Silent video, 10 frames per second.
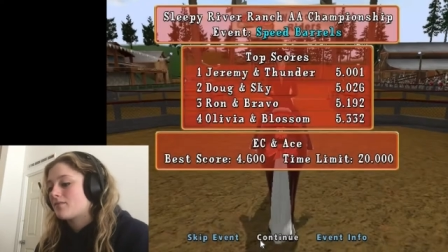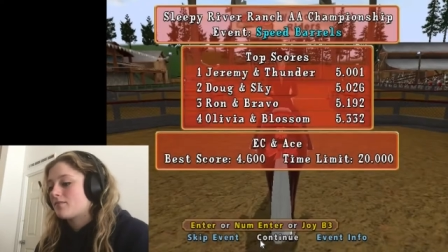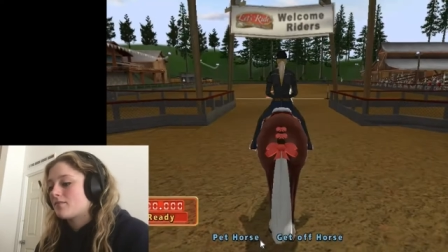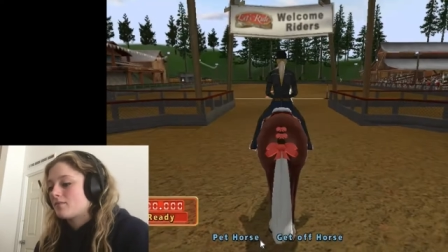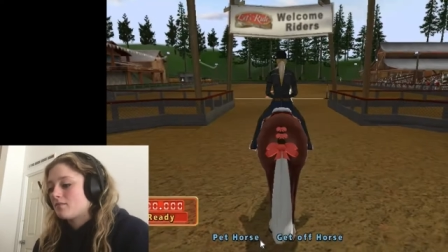
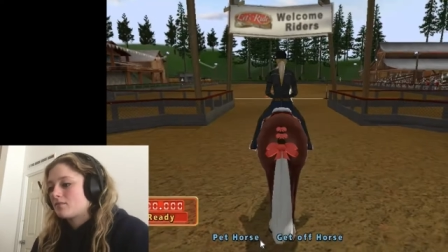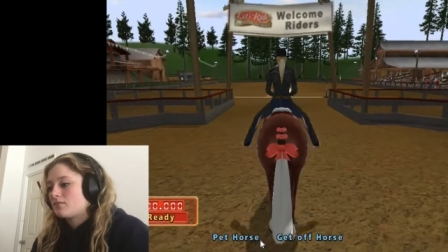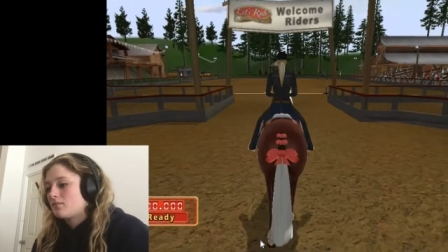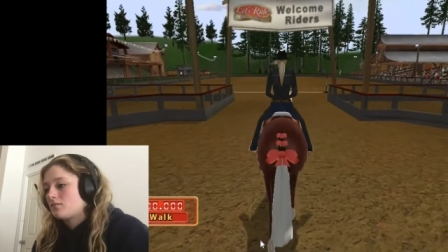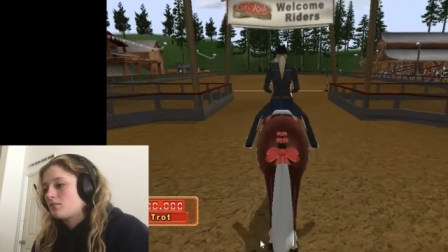Let's ride the
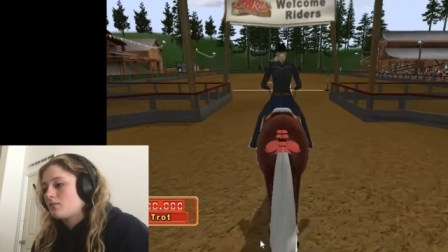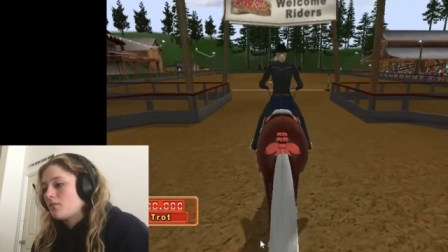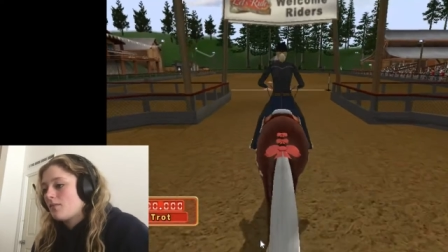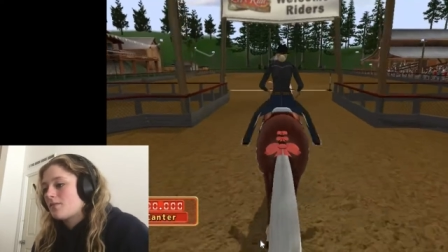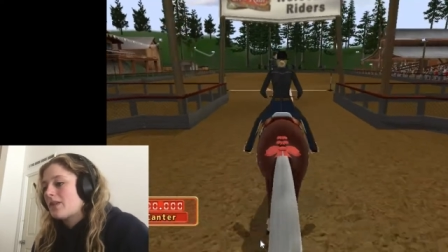speed
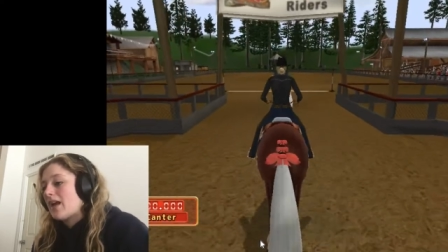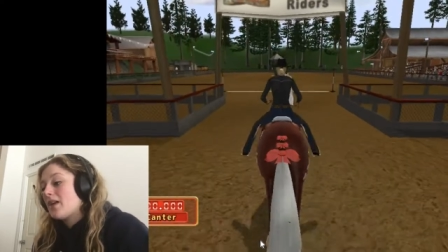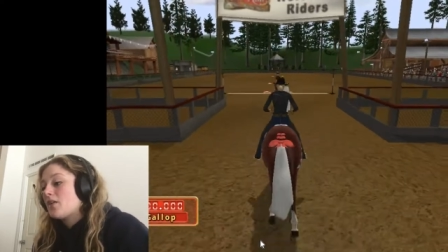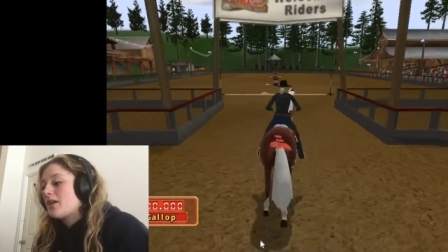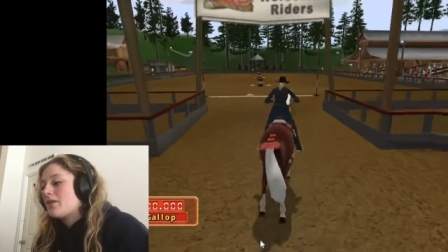barrel. And
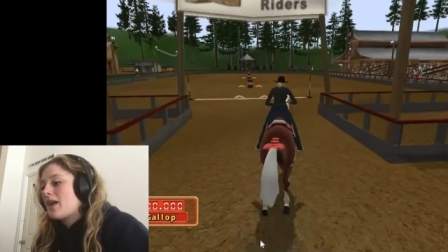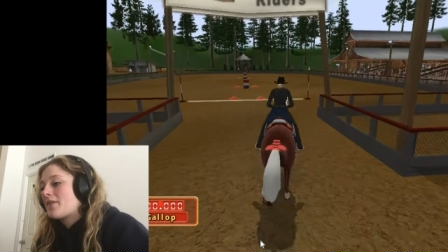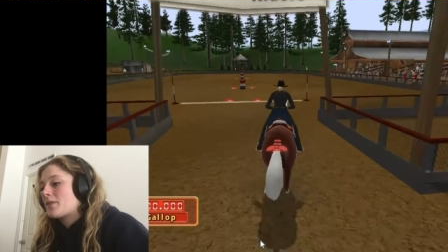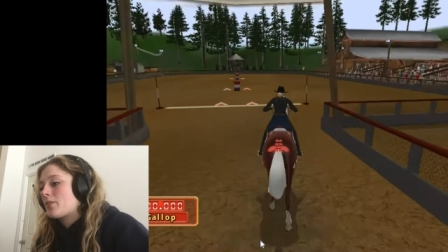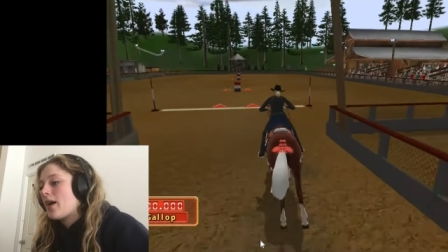I don't even
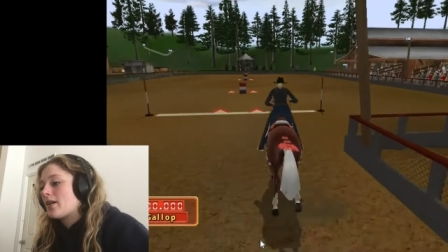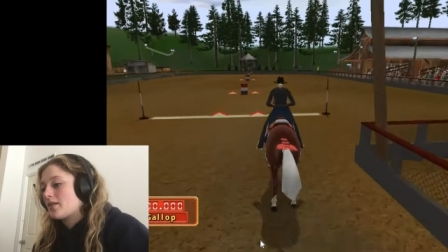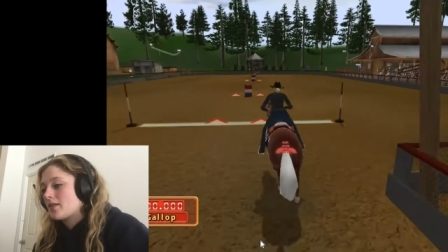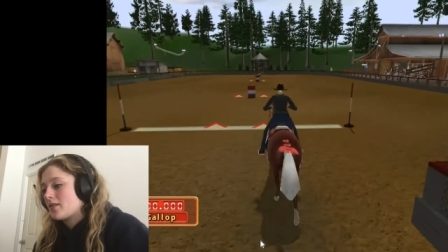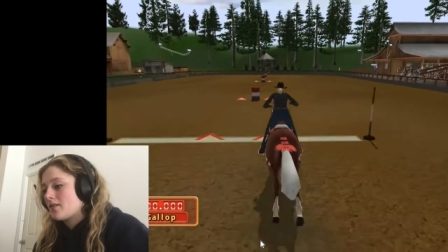have to
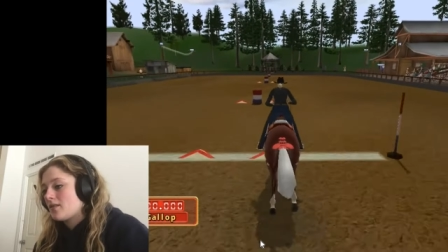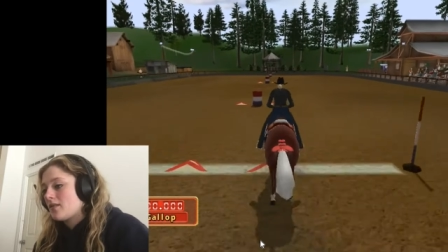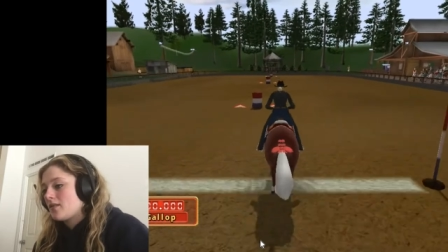practice.